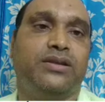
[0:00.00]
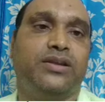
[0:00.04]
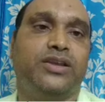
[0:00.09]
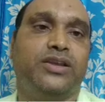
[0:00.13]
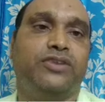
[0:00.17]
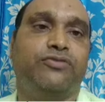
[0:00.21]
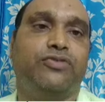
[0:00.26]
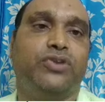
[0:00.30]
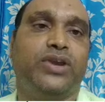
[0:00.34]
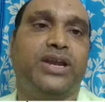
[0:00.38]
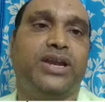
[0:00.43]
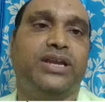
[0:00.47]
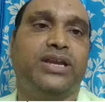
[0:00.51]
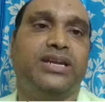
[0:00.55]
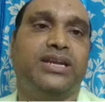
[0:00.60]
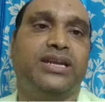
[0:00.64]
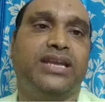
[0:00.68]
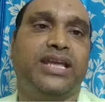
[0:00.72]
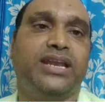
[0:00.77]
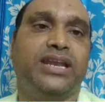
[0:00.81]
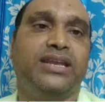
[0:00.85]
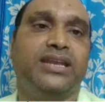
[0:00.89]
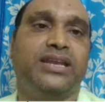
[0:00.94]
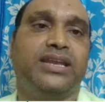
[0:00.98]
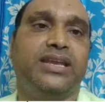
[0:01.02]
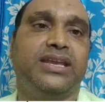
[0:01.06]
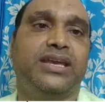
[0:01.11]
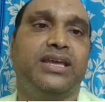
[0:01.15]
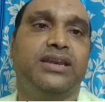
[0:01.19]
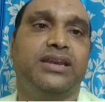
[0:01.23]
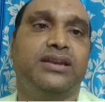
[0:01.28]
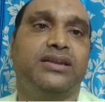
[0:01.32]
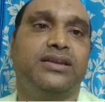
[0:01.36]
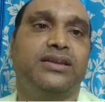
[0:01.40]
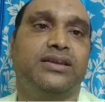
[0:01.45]
If you write 10
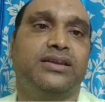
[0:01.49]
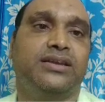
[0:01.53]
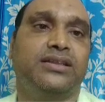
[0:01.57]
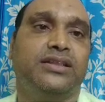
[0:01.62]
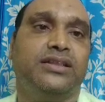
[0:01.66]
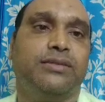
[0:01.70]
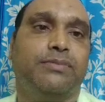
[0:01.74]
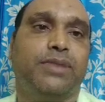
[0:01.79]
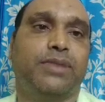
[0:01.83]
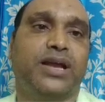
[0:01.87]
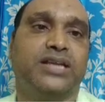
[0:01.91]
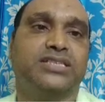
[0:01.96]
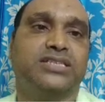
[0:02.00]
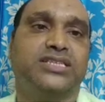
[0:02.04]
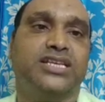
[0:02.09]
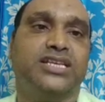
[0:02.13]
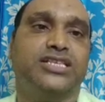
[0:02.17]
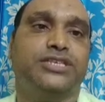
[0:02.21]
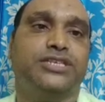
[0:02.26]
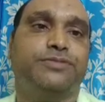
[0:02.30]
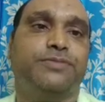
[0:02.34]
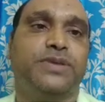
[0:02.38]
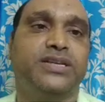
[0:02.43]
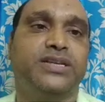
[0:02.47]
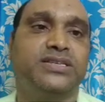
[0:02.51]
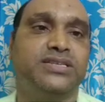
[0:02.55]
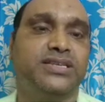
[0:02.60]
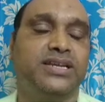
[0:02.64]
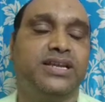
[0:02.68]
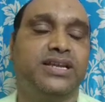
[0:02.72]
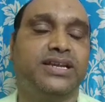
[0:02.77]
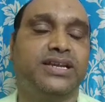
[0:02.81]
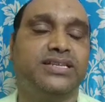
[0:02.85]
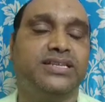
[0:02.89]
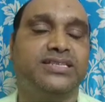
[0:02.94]
here in the block size space,
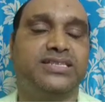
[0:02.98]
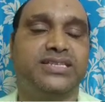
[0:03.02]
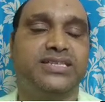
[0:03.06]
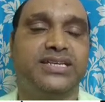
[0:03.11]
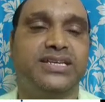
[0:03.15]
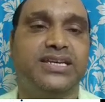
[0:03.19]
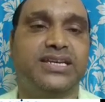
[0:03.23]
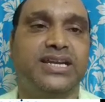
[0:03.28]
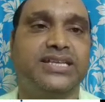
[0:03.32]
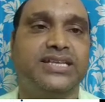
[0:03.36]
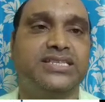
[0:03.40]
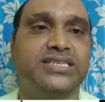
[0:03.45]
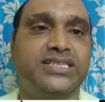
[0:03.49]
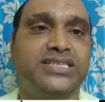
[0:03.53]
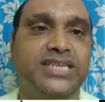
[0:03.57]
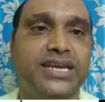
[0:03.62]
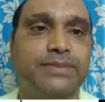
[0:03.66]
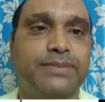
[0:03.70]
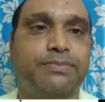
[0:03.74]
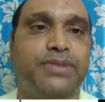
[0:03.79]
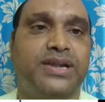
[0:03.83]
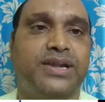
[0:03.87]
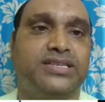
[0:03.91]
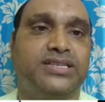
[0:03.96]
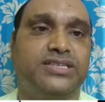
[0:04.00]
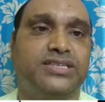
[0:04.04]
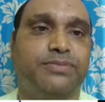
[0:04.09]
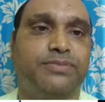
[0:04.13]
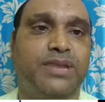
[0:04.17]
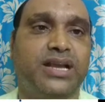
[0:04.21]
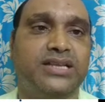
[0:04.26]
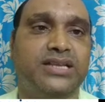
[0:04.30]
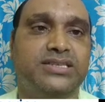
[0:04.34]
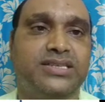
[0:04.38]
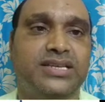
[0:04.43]
it is treated as 10 bytes.
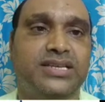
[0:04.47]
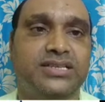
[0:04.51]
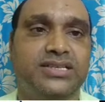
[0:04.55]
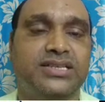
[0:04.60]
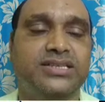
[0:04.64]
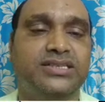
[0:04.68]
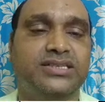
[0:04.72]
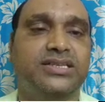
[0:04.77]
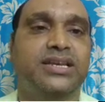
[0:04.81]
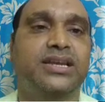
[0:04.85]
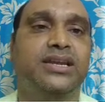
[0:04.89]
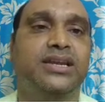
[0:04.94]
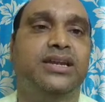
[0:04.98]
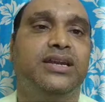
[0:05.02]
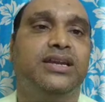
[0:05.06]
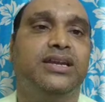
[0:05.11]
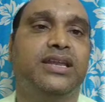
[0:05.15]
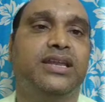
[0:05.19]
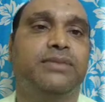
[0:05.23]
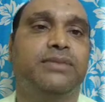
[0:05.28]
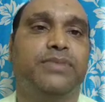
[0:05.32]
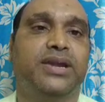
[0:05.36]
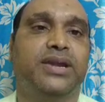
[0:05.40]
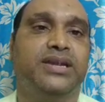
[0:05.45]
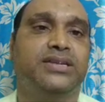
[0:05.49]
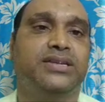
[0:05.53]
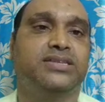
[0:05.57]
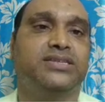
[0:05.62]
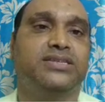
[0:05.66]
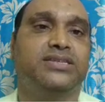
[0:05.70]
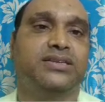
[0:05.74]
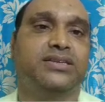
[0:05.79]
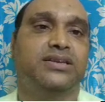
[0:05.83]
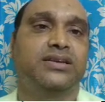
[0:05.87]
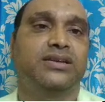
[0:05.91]
Block size is 10
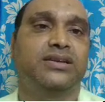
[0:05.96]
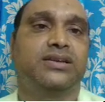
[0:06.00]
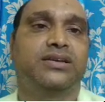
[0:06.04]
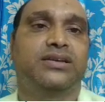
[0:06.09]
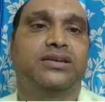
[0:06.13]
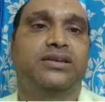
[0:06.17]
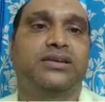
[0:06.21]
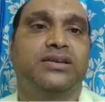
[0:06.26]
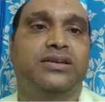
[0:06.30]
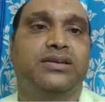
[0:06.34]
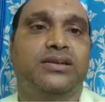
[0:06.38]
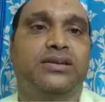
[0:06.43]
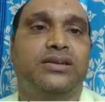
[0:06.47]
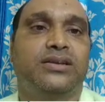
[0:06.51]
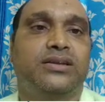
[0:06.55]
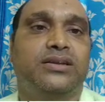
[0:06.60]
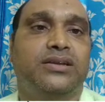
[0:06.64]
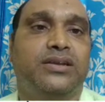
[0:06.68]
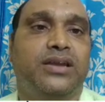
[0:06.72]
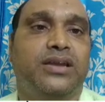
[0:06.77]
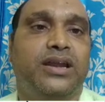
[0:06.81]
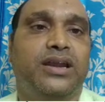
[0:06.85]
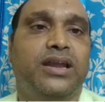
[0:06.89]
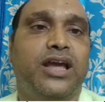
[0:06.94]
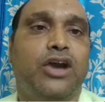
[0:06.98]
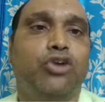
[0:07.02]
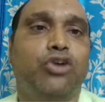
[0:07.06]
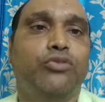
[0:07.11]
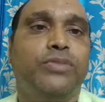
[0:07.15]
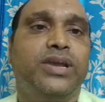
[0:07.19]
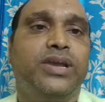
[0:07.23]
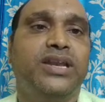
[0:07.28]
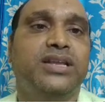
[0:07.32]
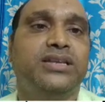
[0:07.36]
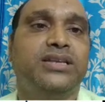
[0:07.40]
bytes. And how
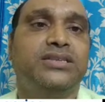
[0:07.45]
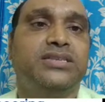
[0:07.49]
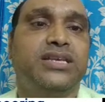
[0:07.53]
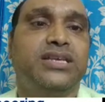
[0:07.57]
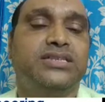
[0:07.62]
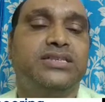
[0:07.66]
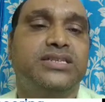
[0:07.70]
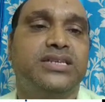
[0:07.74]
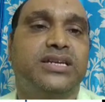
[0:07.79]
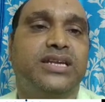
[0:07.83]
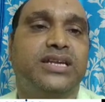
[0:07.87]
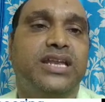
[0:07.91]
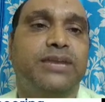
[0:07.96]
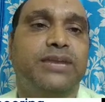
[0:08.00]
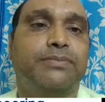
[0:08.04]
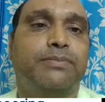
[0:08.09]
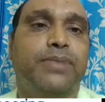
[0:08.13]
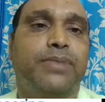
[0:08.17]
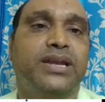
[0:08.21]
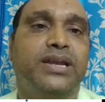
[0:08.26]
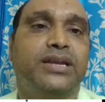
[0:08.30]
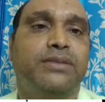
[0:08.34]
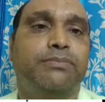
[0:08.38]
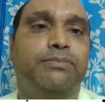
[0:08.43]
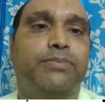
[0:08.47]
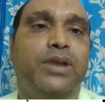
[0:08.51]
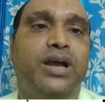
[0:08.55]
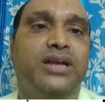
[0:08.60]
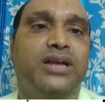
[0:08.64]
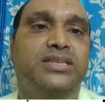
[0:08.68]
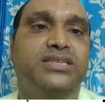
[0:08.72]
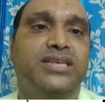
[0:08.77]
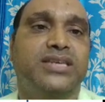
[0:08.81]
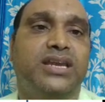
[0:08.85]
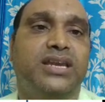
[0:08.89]
many such 10 byte
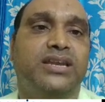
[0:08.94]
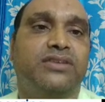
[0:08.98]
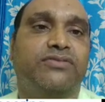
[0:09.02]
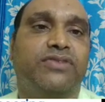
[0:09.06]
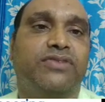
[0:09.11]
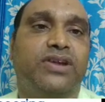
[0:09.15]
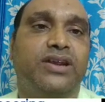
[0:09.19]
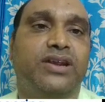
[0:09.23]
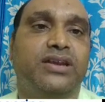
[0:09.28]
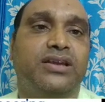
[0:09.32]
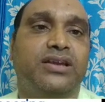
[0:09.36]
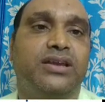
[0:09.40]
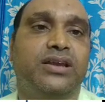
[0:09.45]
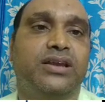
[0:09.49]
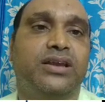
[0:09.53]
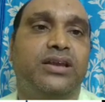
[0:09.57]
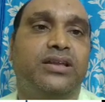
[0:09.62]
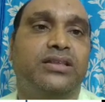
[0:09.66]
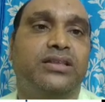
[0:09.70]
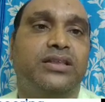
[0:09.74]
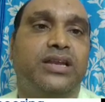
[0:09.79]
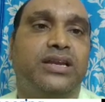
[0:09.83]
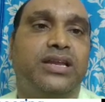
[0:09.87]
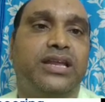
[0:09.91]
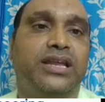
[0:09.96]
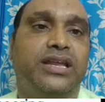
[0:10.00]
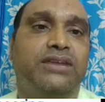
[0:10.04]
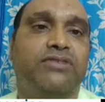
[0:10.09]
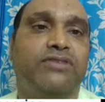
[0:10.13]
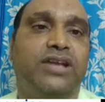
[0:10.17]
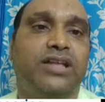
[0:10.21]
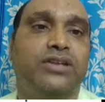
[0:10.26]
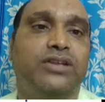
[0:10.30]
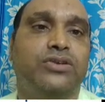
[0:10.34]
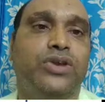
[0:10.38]
blocks are required? The 10
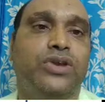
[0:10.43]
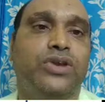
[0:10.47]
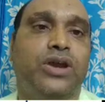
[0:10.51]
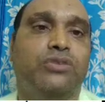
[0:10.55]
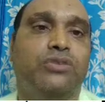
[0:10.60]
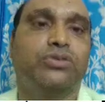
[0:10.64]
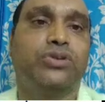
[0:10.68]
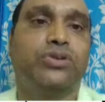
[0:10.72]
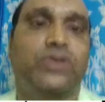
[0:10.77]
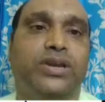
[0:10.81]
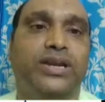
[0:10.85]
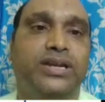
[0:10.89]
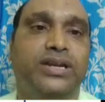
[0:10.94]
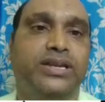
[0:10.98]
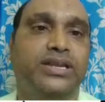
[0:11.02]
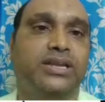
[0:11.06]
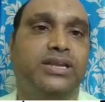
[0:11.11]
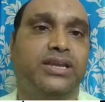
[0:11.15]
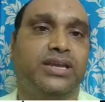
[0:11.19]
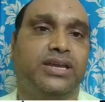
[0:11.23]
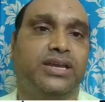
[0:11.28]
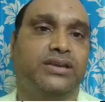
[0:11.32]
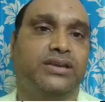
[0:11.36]
value you have to write here.